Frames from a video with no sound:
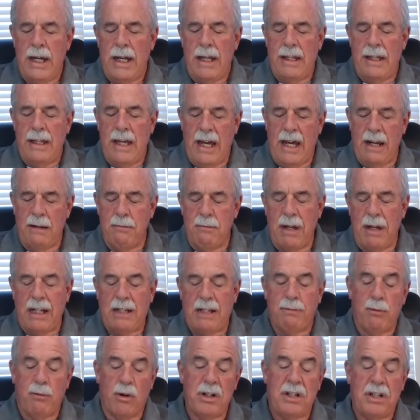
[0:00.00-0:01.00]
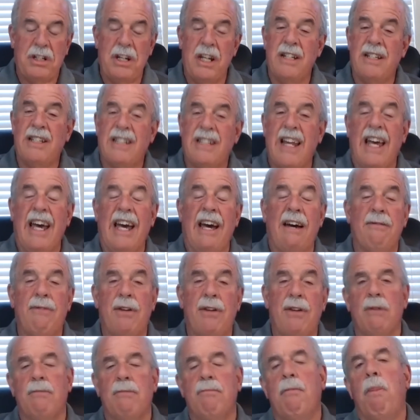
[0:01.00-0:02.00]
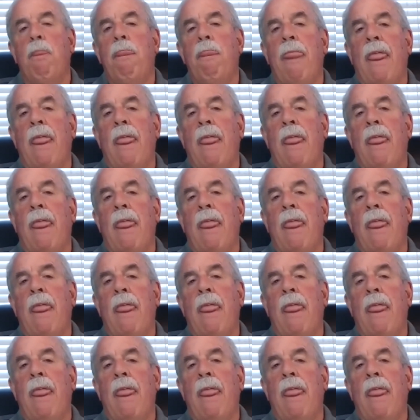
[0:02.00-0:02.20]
then it makes more sense to have him